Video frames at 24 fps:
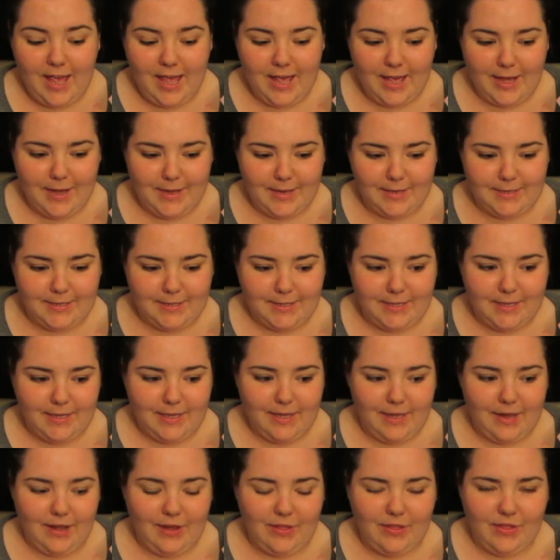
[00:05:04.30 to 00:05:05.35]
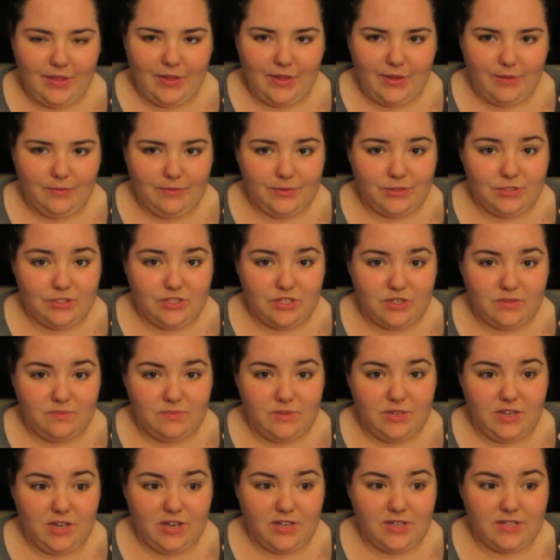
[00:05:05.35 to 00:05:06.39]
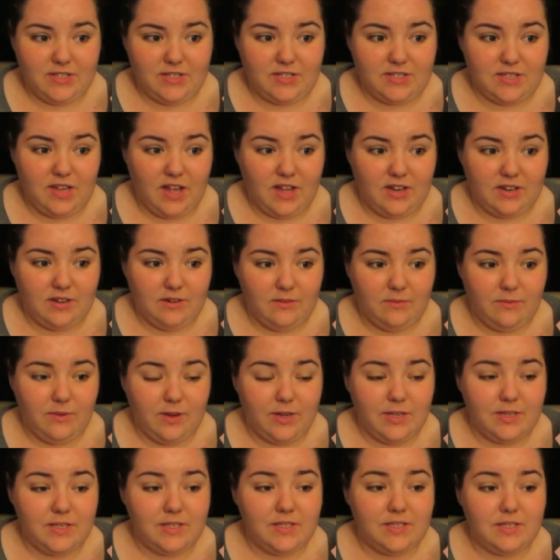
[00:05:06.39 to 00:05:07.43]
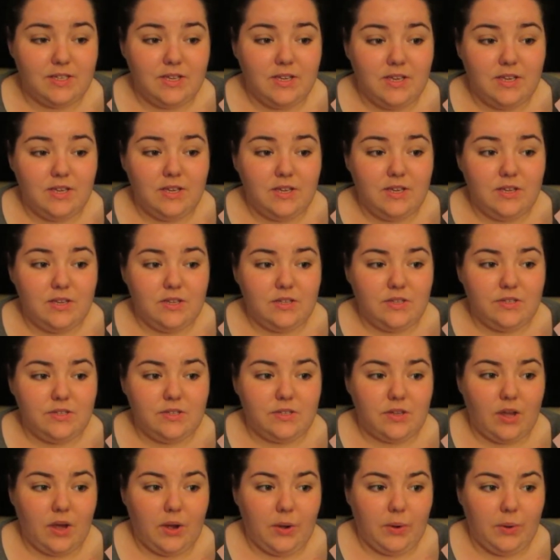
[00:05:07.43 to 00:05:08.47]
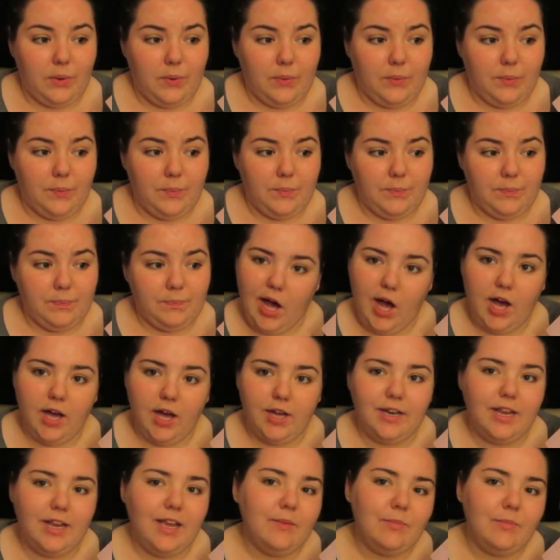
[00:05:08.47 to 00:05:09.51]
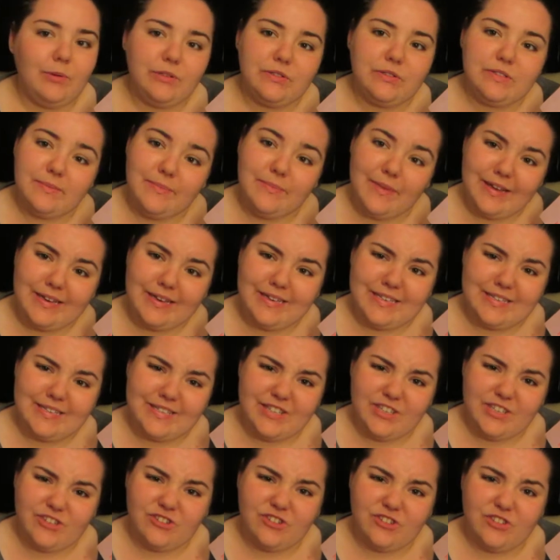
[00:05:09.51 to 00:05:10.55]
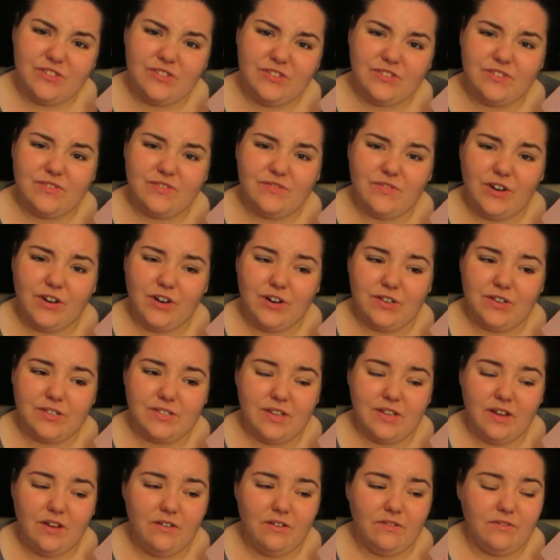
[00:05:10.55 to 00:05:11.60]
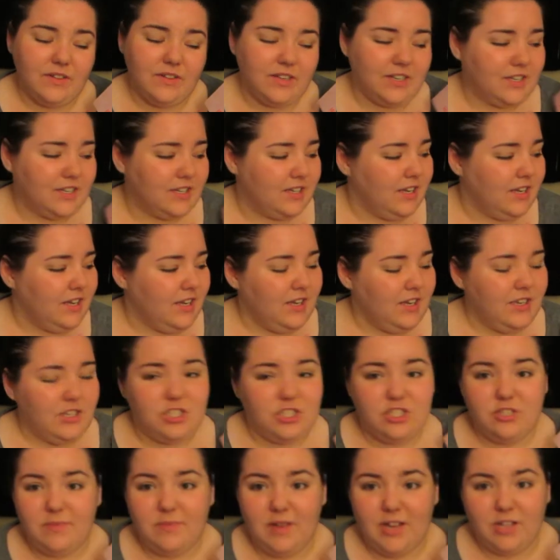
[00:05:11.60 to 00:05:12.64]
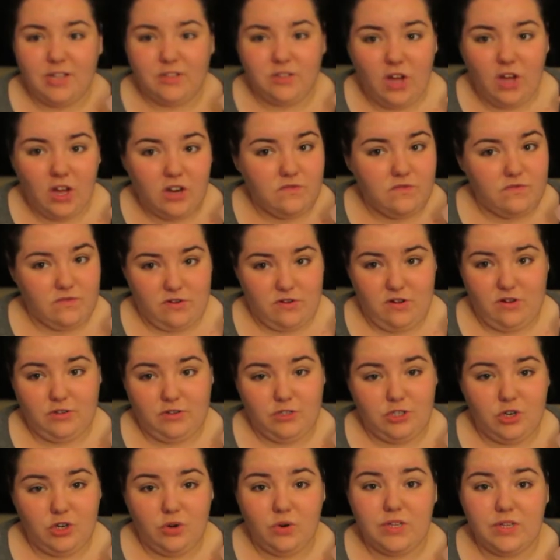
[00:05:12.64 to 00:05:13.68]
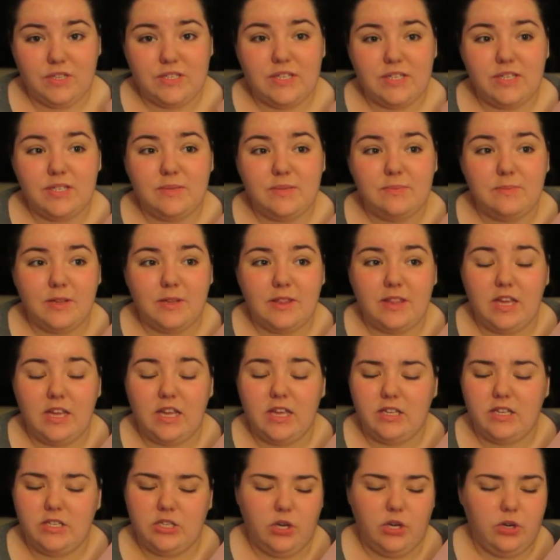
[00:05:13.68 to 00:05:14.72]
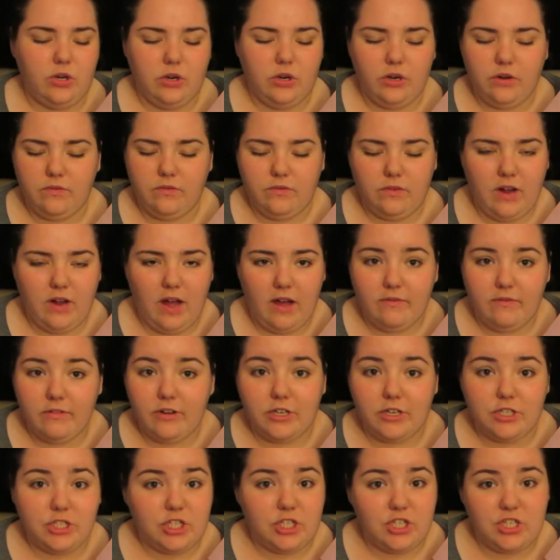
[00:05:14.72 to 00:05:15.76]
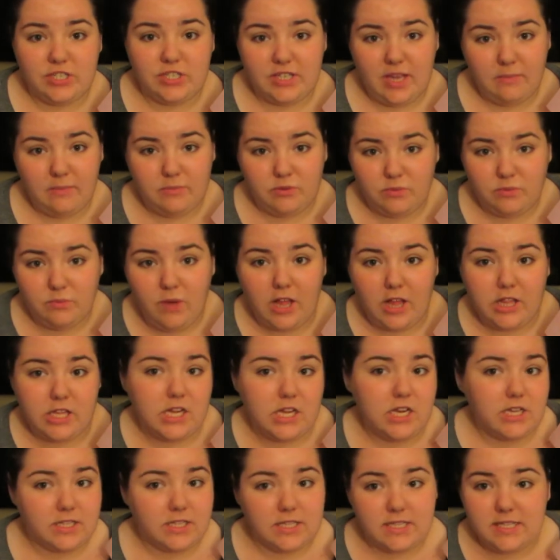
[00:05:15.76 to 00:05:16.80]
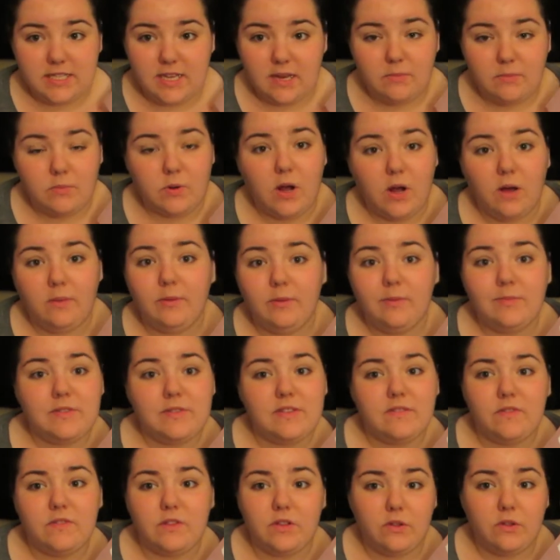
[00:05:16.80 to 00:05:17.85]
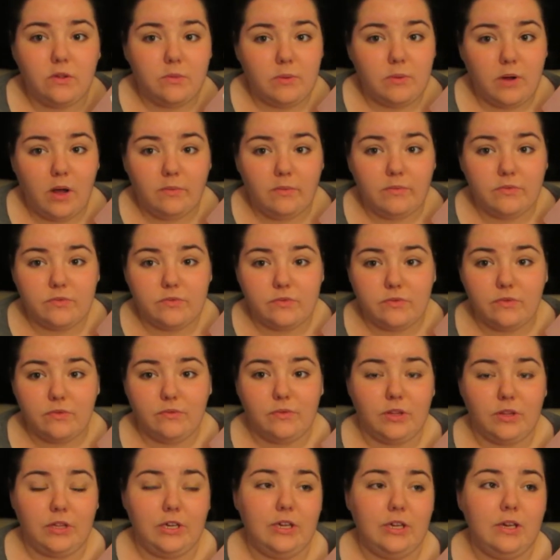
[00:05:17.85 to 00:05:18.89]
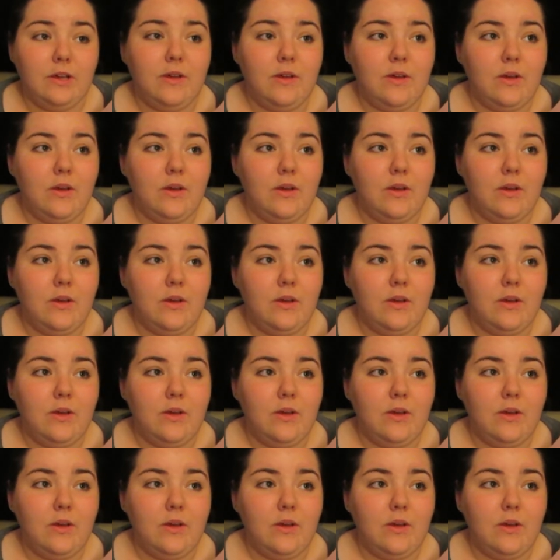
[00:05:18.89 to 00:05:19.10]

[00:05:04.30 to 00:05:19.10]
and I think it was just because Sana was so unable to make decisions for herself, and she made a lot of wrong choices, but it took her forever, and she just kept dwelling on the same problems, even though the problems weren't really